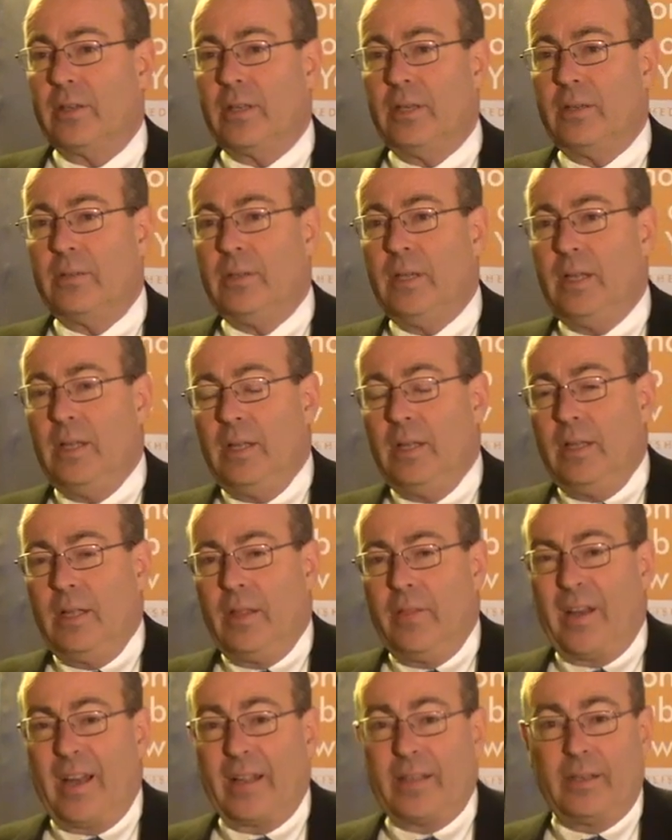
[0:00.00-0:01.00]
ago
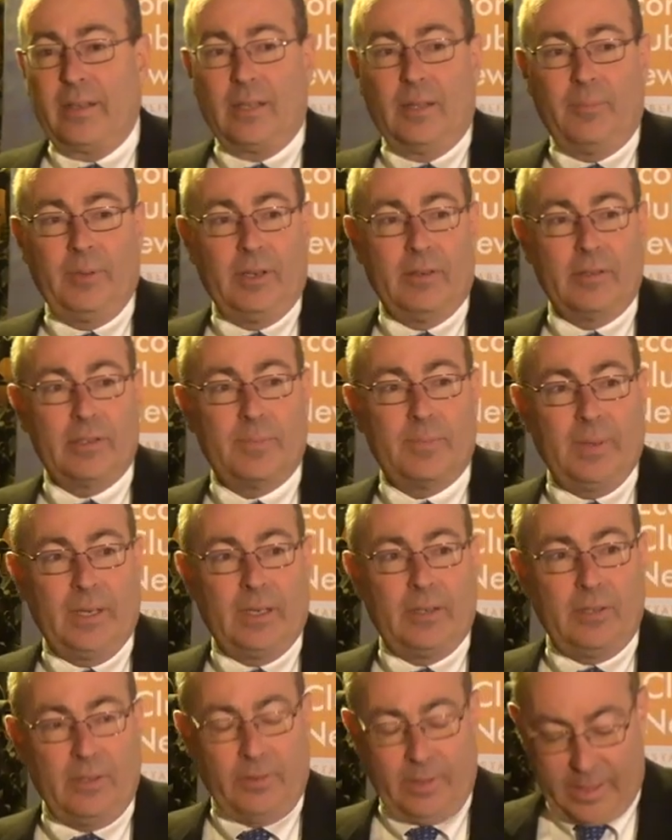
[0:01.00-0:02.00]
that I could come here and
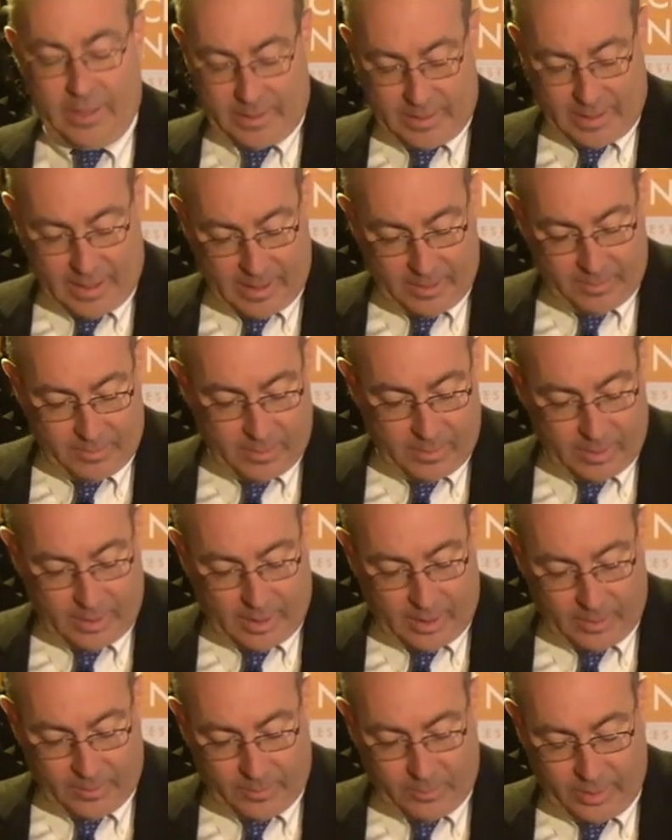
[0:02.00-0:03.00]
speak to you at a time
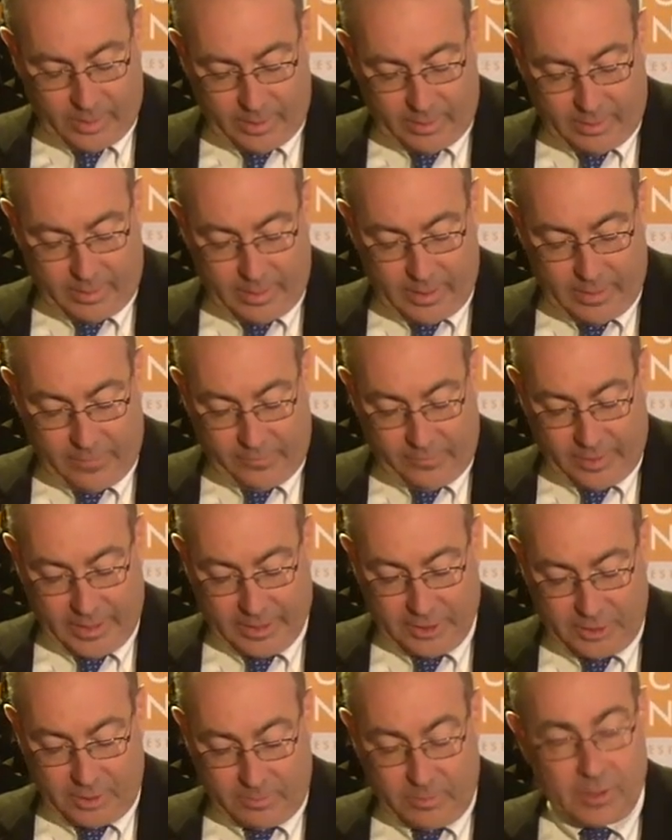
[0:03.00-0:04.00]
where
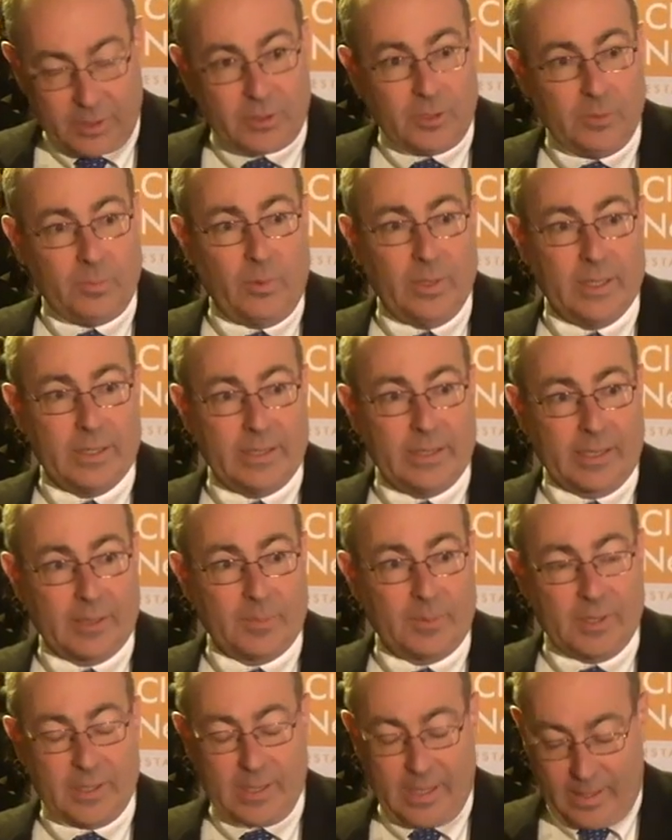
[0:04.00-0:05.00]
inflation was
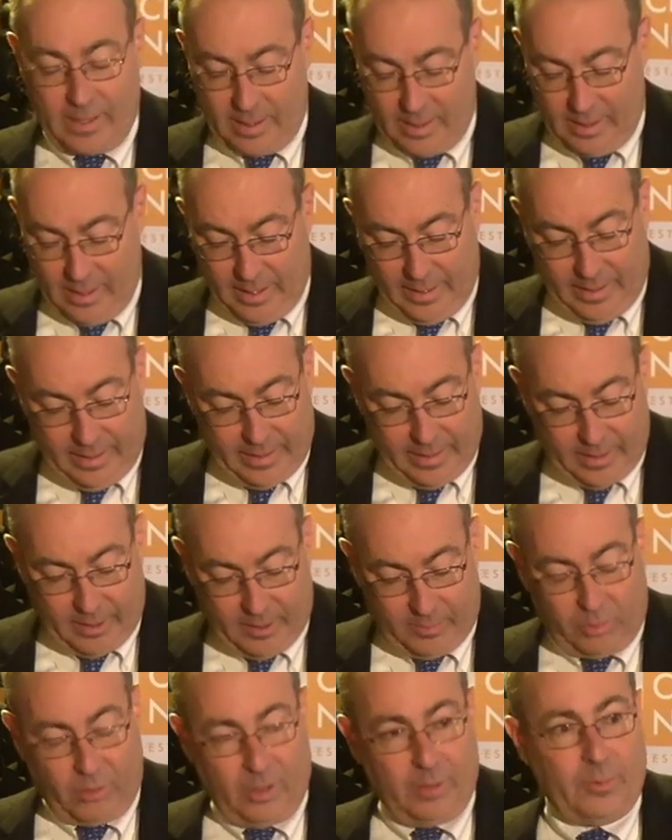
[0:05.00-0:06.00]
2.6% and
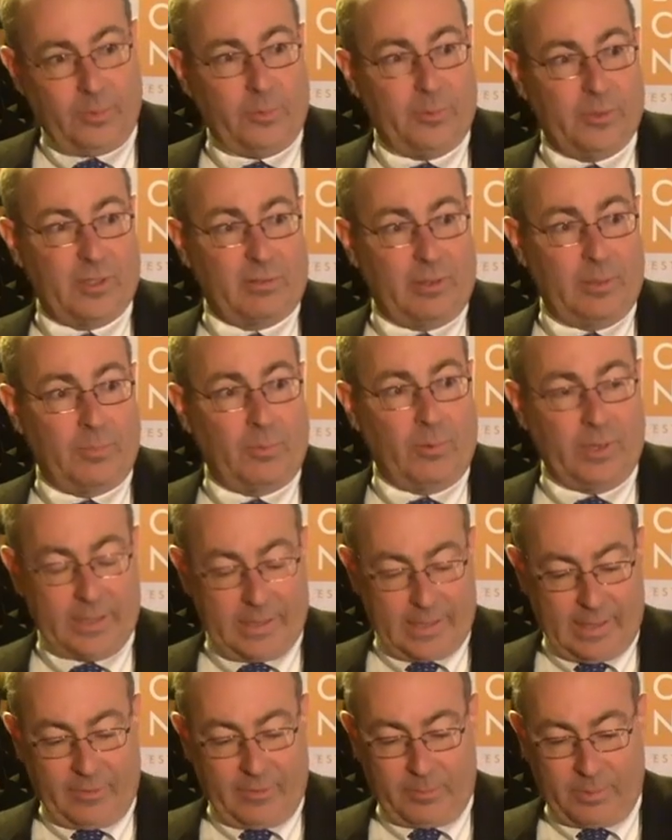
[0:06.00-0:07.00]
unemployment was
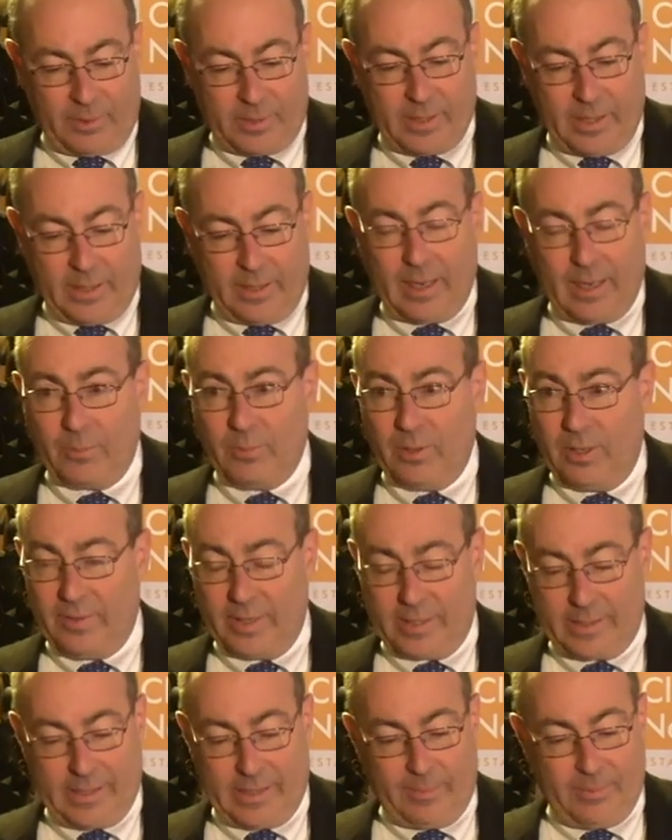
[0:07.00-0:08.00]
3.7%, I would have
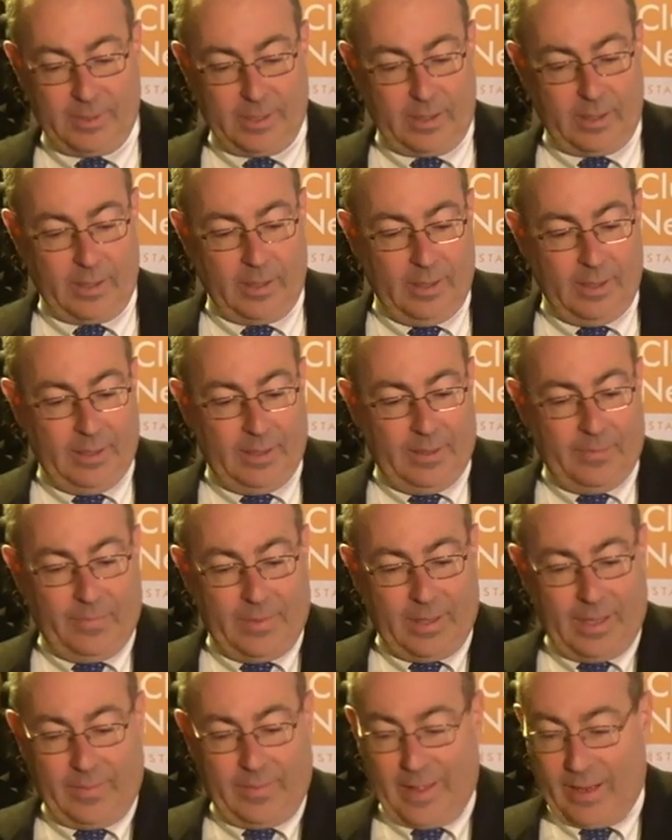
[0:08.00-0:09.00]
accepted
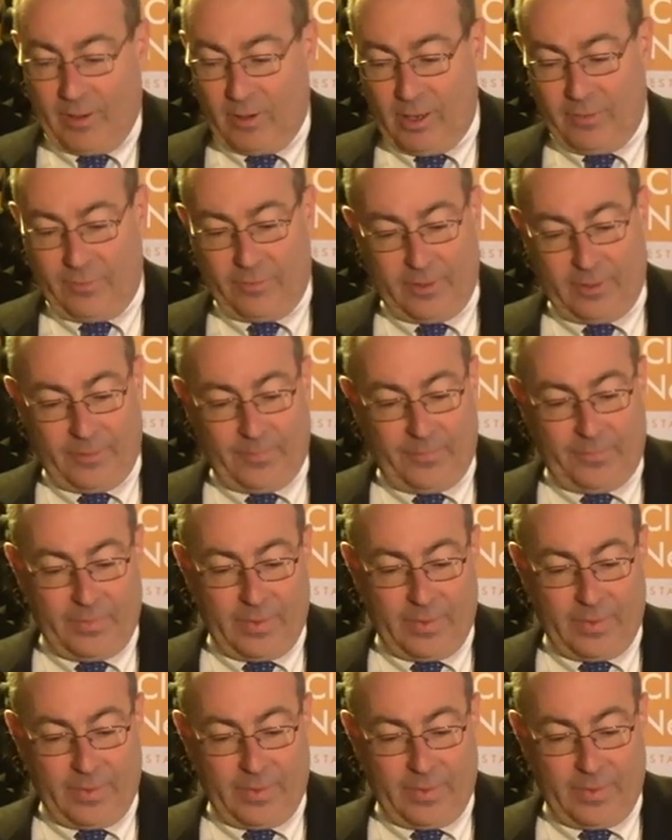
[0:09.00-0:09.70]
that offer.